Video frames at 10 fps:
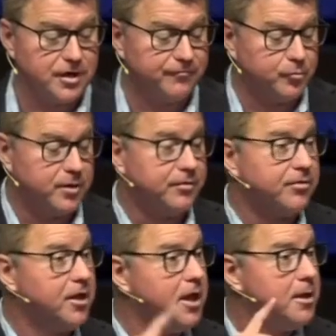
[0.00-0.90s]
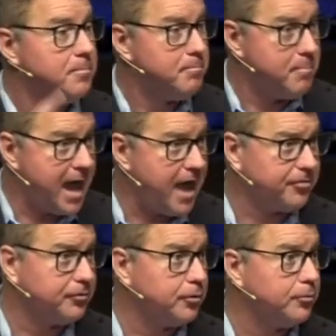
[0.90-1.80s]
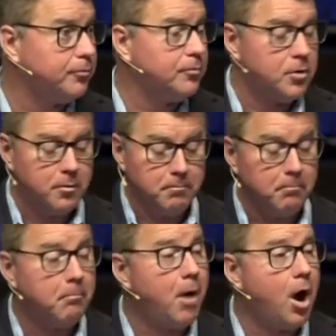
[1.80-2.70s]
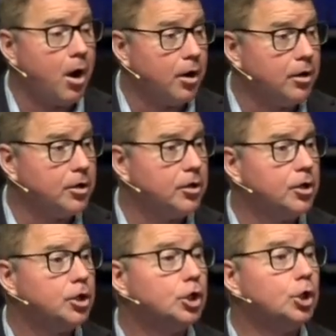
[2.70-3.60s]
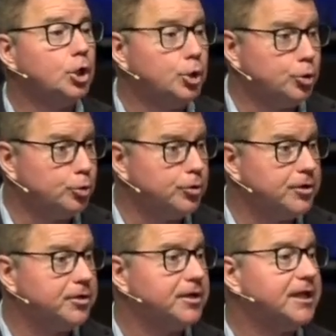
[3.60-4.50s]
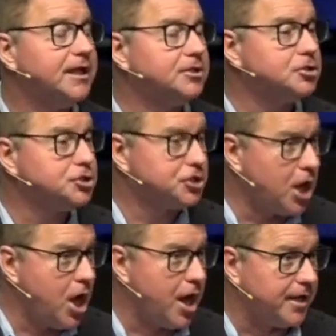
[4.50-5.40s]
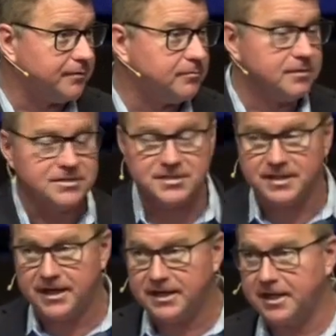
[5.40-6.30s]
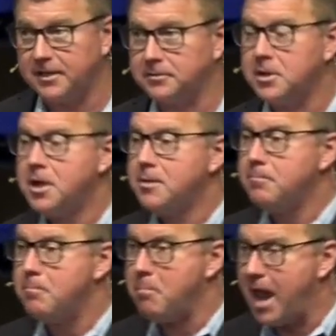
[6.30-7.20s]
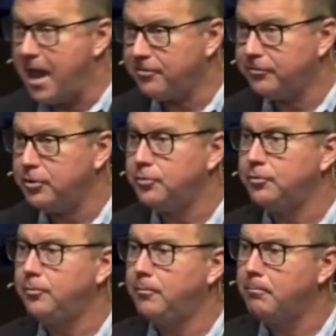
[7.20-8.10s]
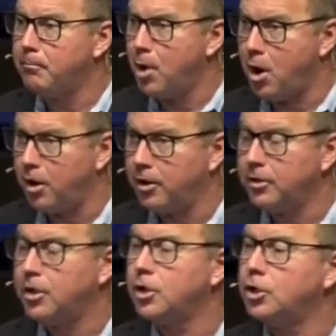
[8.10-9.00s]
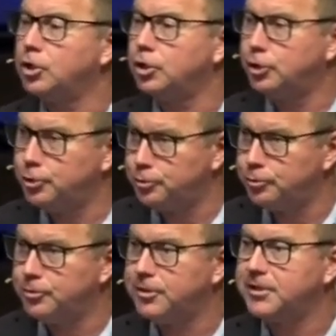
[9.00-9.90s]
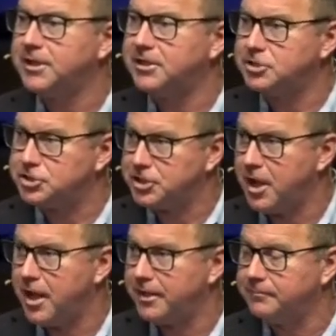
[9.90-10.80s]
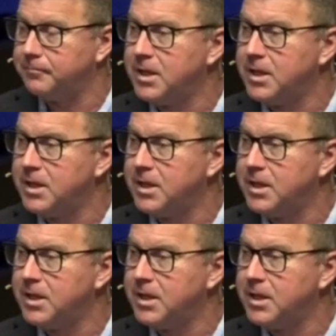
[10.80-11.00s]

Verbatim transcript: off with Matthew, Mark, Luke, and John. Let's say that again Matthew, Mark, Luke, and John.